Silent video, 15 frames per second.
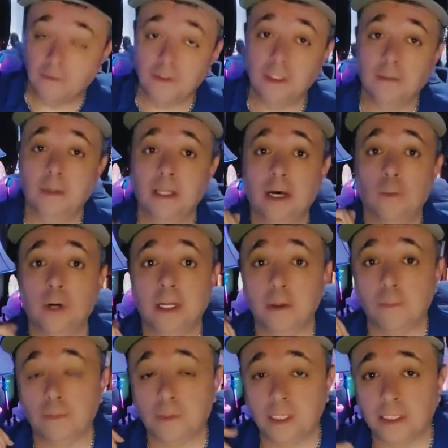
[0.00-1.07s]
to me that way
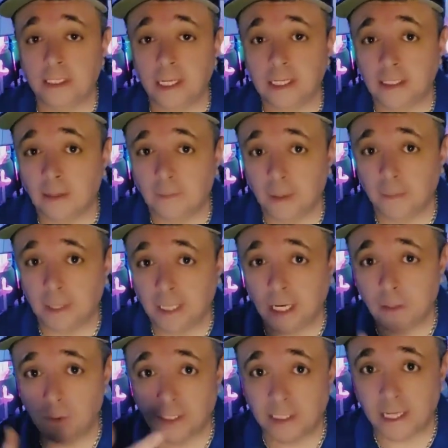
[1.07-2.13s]
to say something, but they don't
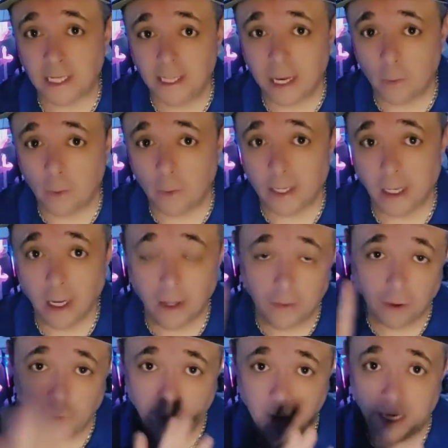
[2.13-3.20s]
stay that way. They'll go
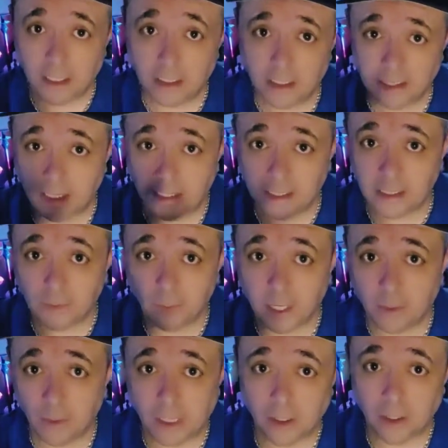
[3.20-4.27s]
back and say, this is what I really
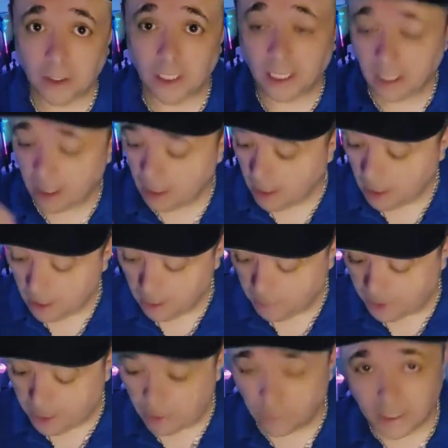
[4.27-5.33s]
look like. But they don't
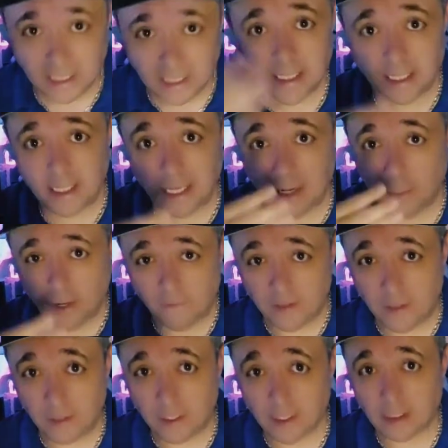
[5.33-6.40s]
stick that way, if that makes
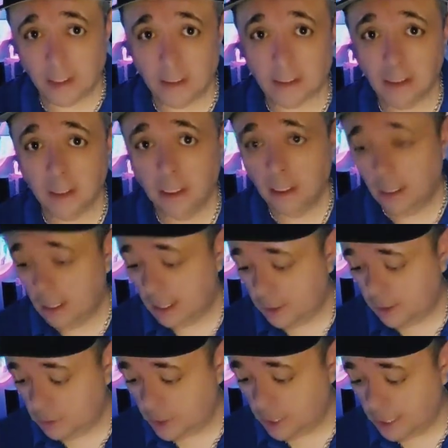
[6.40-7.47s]
sense. And
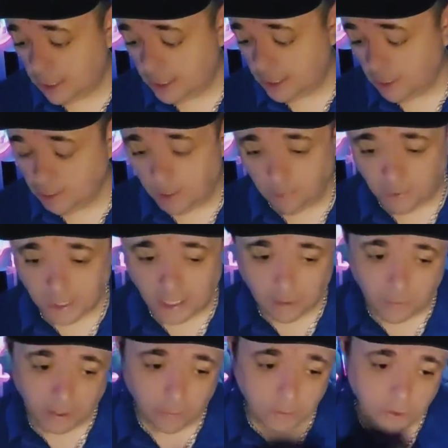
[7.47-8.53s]
I tell people that. I'm like, well,
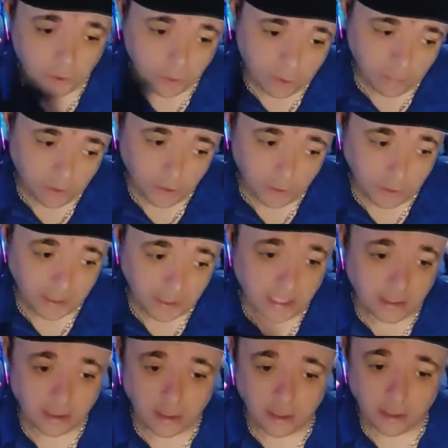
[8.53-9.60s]
it's showing you two sides. And
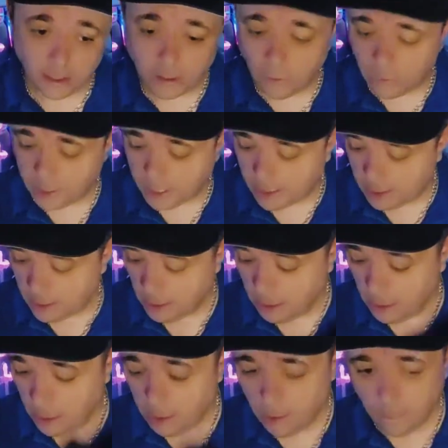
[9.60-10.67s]
they're like, okay.
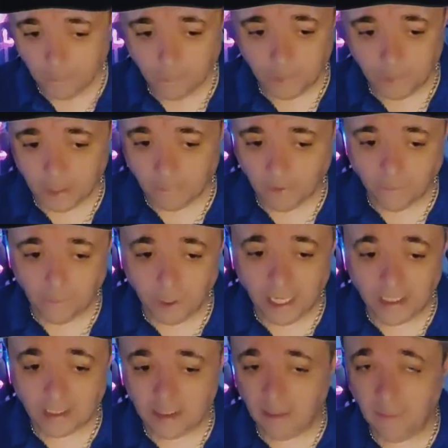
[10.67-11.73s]
But if you guys see
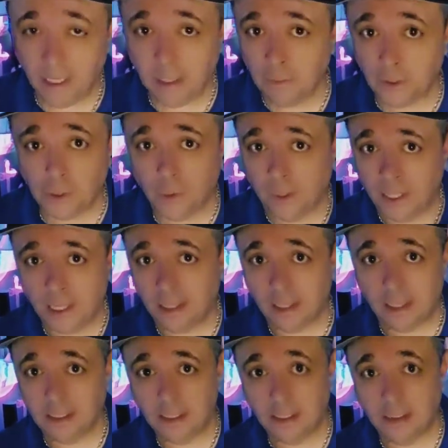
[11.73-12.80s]
mediums doing that,
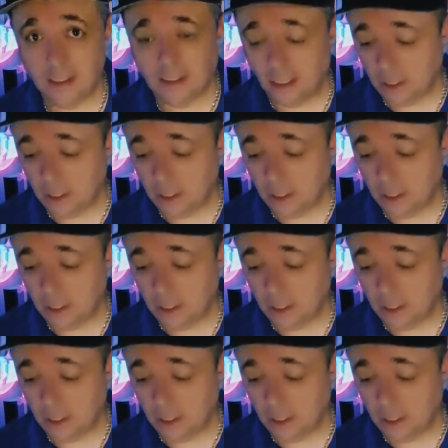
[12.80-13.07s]
that's not a good